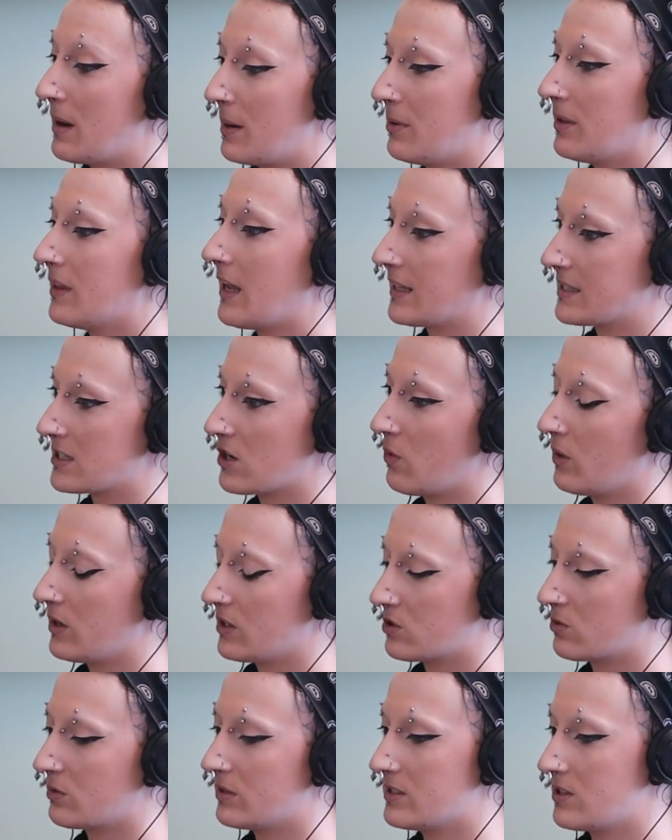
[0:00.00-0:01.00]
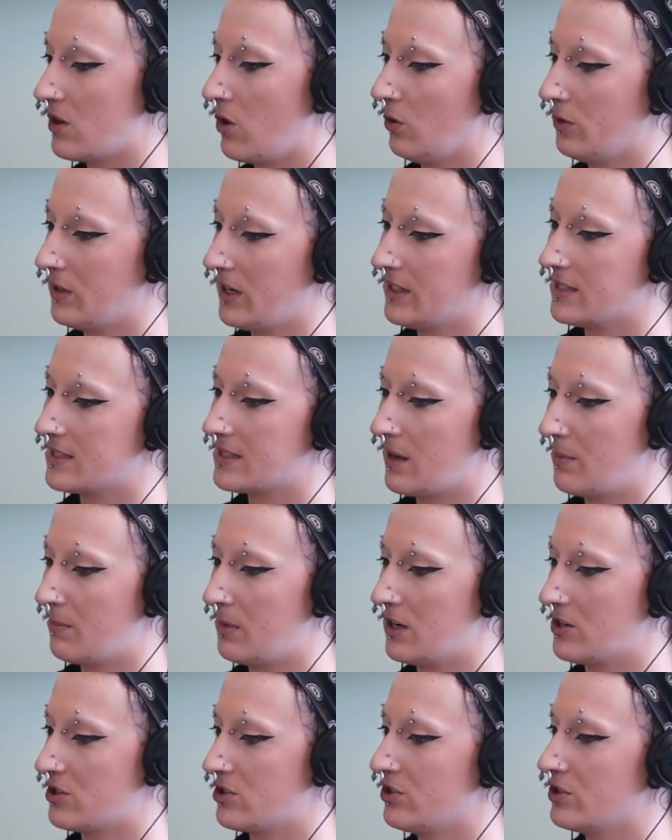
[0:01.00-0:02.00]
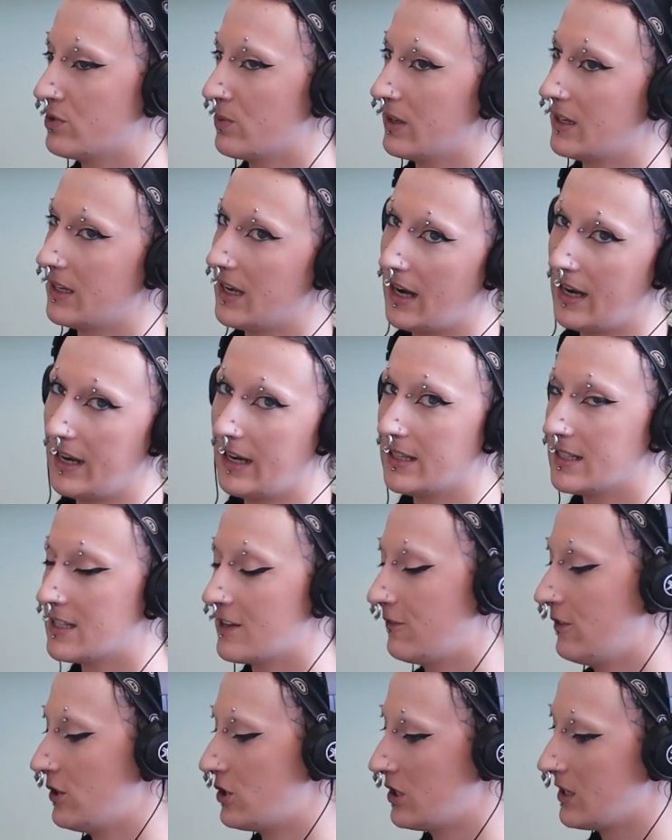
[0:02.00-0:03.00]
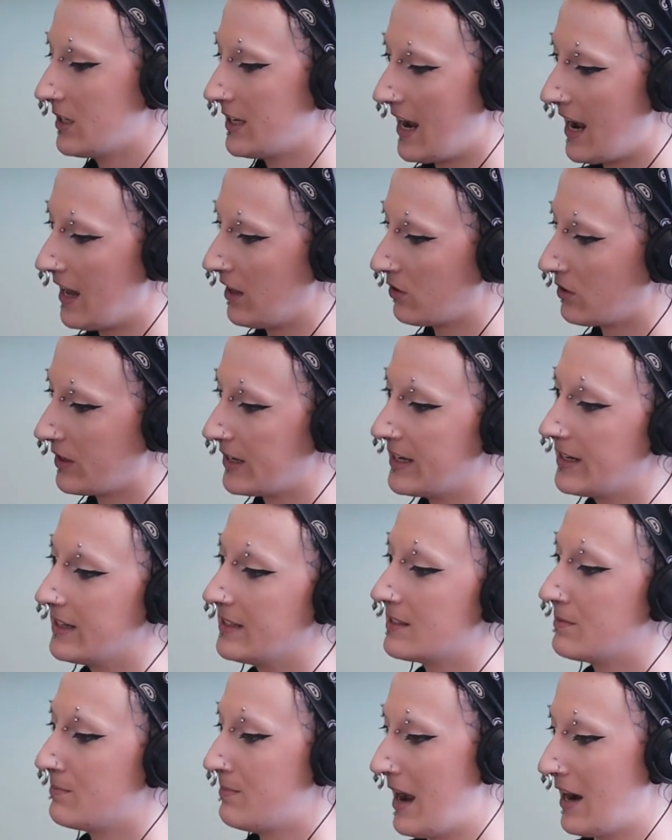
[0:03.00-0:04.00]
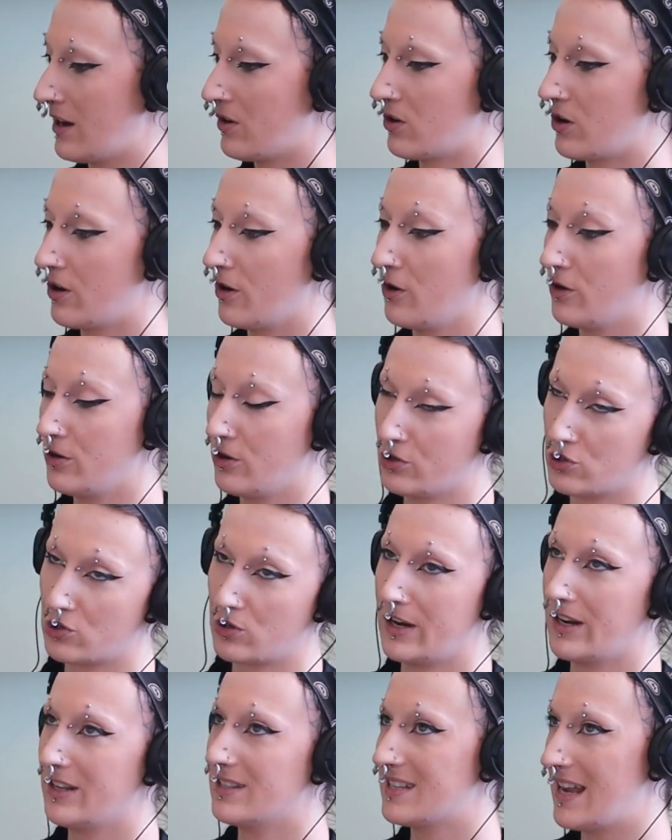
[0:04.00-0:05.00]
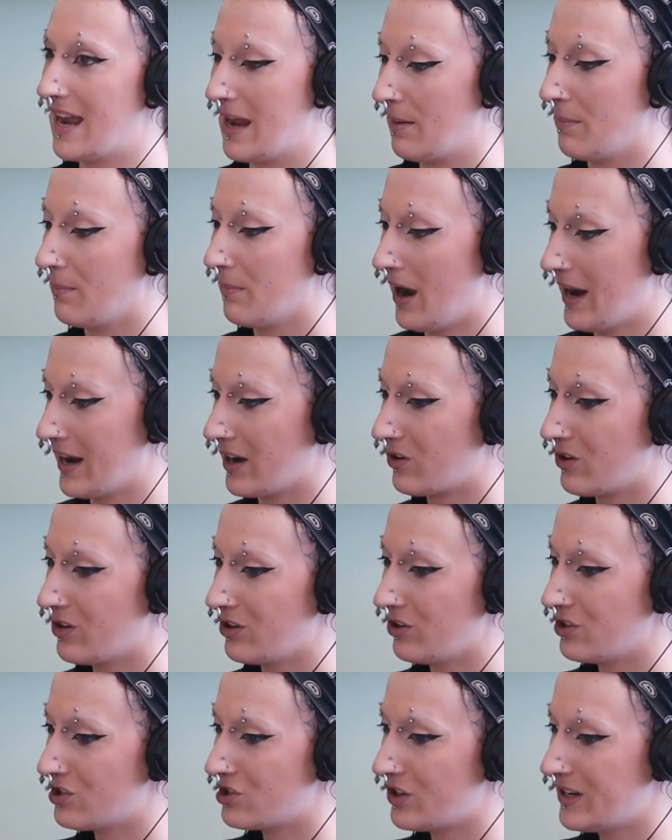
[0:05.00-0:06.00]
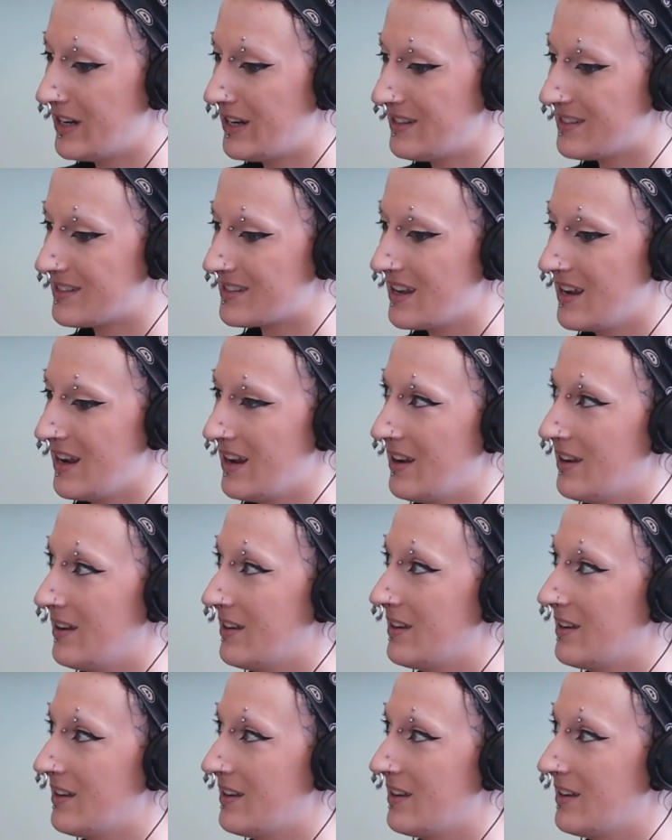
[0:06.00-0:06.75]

Maybe that's going to result in some issues with getting insufficient calories, macronutrients, and micronutrients.